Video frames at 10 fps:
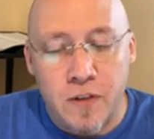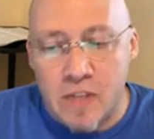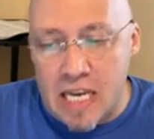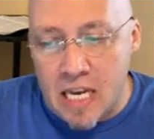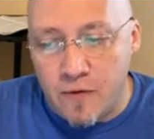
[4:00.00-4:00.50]

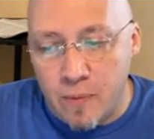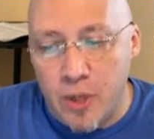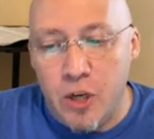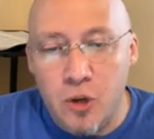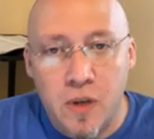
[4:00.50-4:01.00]
15 from
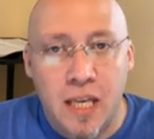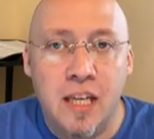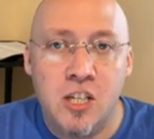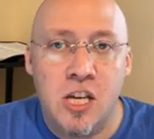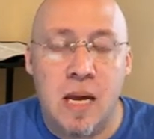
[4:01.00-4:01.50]
the New
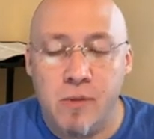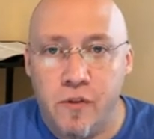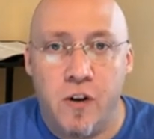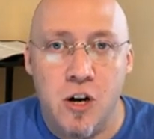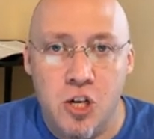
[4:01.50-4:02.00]
King James
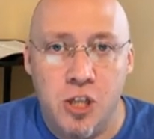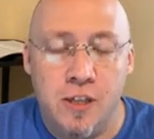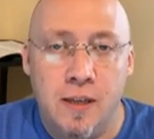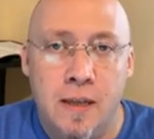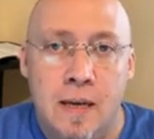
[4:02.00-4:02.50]

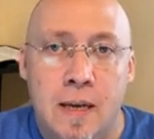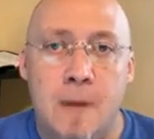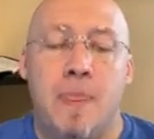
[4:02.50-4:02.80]
Version.